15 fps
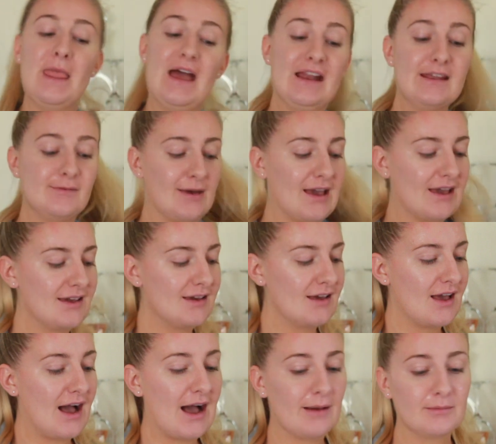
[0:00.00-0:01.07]
Anyway,
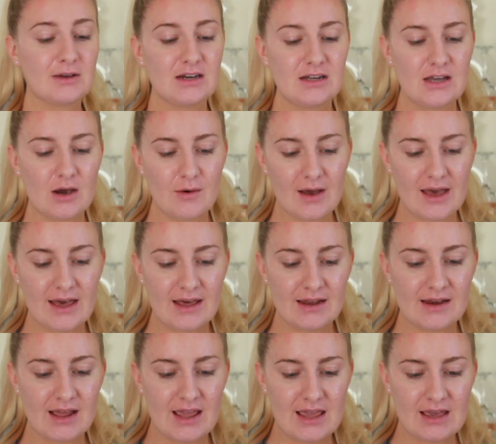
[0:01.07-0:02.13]
I'm gonna go
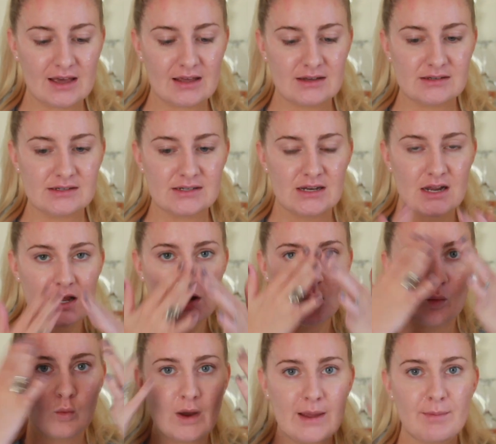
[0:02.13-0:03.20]
ahead and
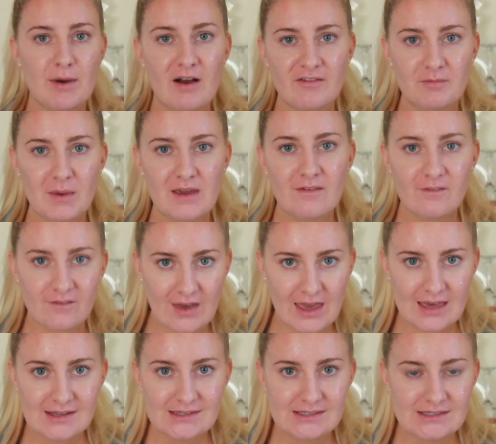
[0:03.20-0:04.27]
wipe off my
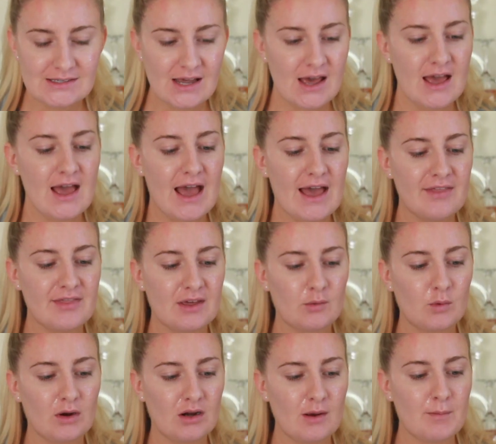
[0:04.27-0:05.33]
face, and then
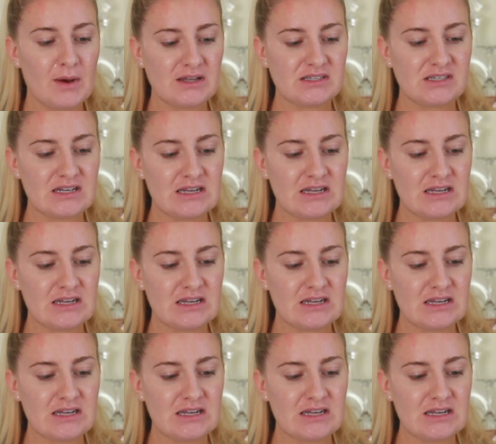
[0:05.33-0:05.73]
we're gonna bust